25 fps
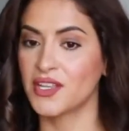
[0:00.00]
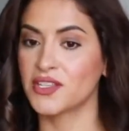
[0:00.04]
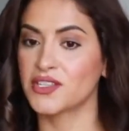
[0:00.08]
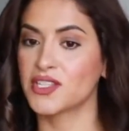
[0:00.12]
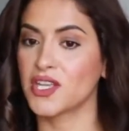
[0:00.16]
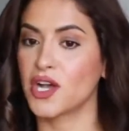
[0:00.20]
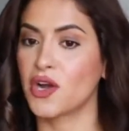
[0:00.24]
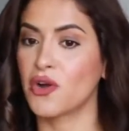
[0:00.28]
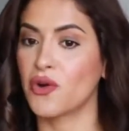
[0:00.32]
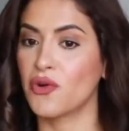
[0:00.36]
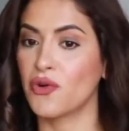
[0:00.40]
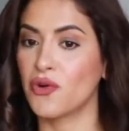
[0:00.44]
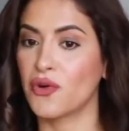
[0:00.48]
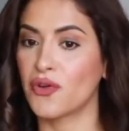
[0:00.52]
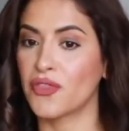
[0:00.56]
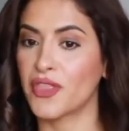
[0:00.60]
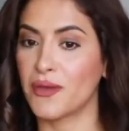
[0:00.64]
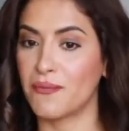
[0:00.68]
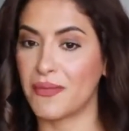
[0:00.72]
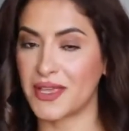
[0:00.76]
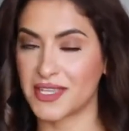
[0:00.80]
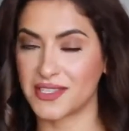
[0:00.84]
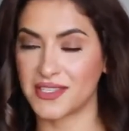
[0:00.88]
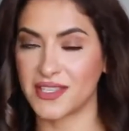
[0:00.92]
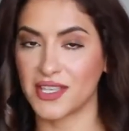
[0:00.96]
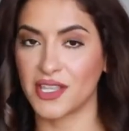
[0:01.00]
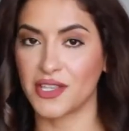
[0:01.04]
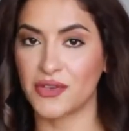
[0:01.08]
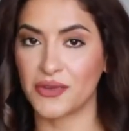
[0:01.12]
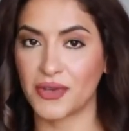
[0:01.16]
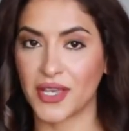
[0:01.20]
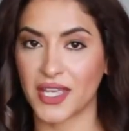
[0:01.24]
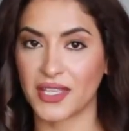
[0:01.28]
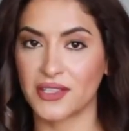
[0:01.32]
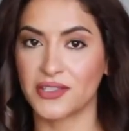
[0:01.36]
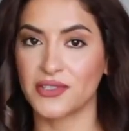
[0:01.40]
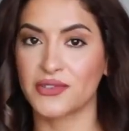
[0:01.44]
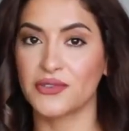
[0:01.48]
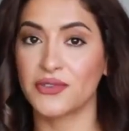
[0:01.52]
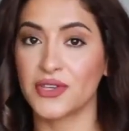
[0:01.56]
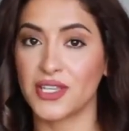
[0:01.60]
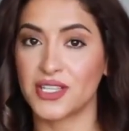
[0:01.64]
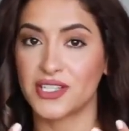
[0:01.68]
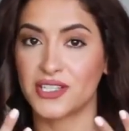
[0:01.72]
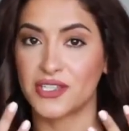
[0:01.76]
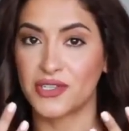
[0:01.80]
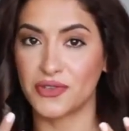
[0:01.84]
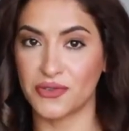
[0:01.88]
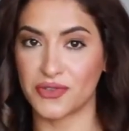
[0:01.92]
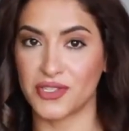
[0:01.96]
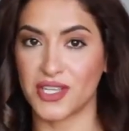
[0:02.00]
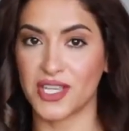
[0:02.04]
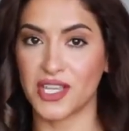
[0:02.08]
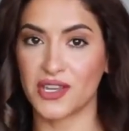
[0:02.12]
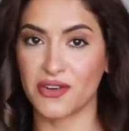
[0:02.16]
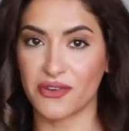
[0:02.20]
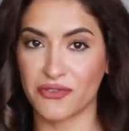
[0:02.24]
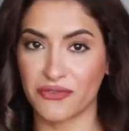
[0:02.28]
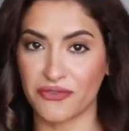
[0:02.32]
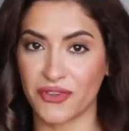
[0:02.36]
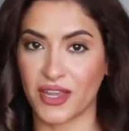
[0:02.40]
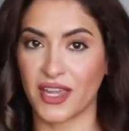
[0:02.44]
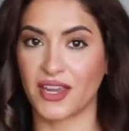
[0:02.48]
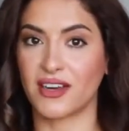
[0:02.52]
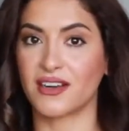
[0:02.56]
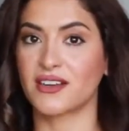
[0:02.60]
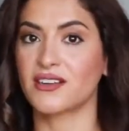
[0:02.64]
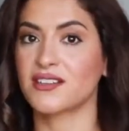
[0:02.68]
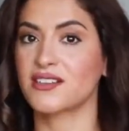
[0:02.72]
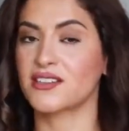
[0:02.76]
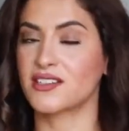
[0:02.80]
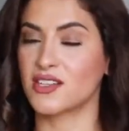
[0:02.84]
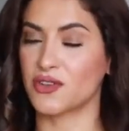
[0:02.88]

So the best thing you can do is using your fingers.